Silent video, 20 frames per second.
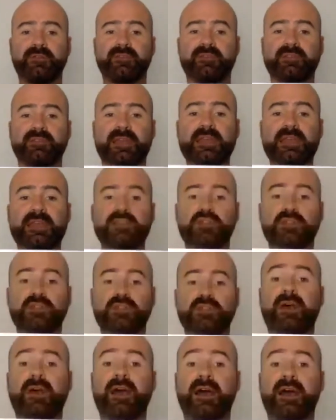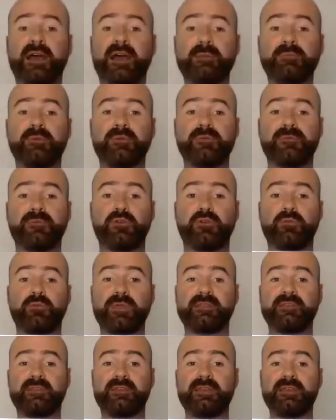stages of a high
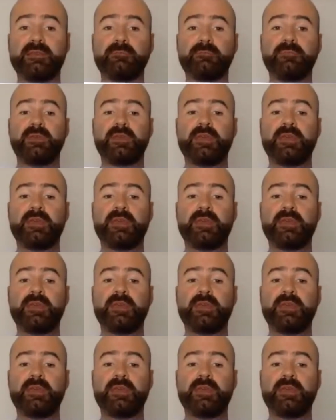performing team.